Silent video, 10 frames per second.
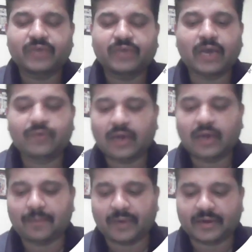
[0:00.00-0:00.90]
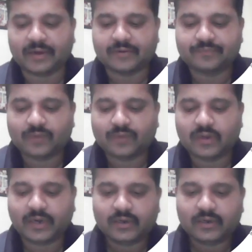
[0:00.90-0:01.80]
we have applied,
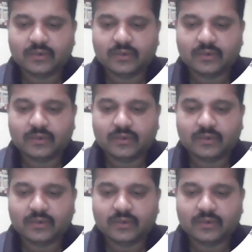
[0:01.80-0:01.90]
right?